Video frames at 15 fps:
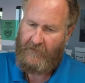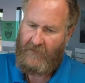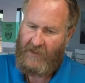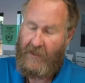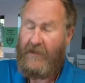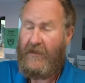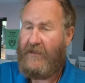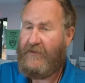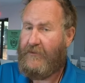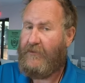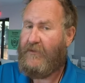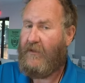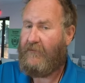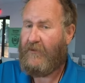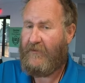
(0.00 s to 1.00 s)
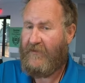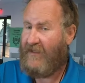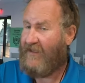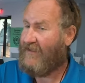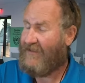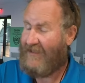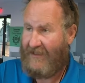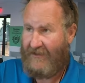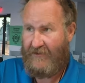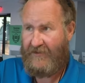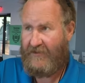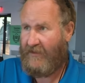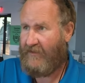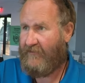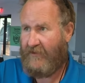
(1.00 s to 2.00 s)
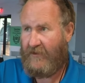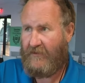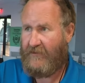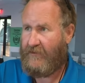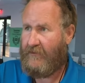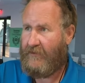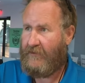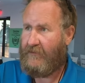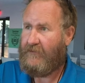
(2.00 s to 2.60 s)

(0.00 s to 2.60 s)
and I do cover the entire state of Arizona.